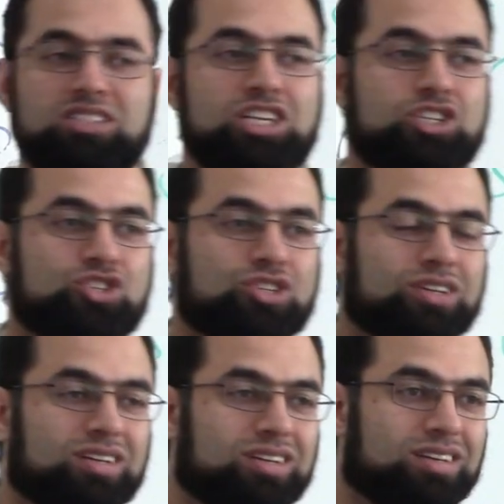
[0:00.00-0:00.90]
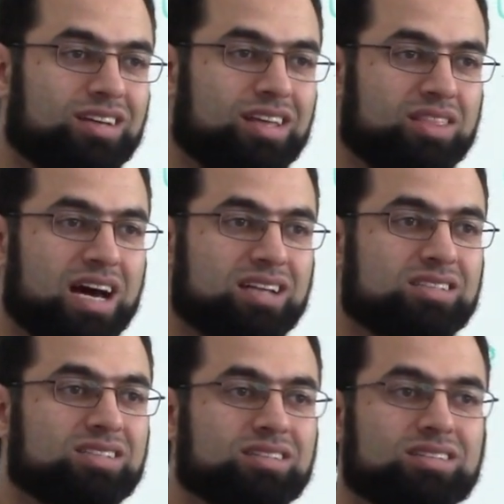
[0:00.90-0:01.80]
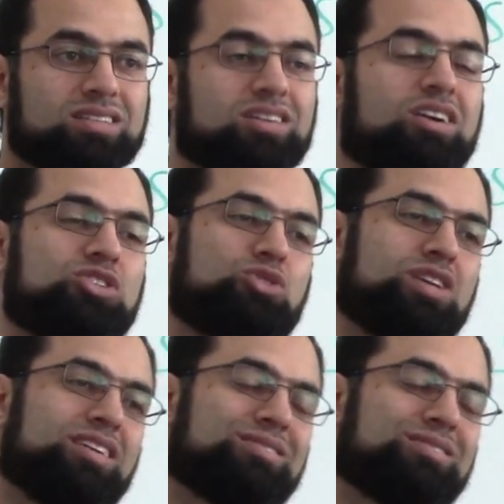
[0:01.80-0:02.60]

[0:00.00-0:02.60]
teach in that country.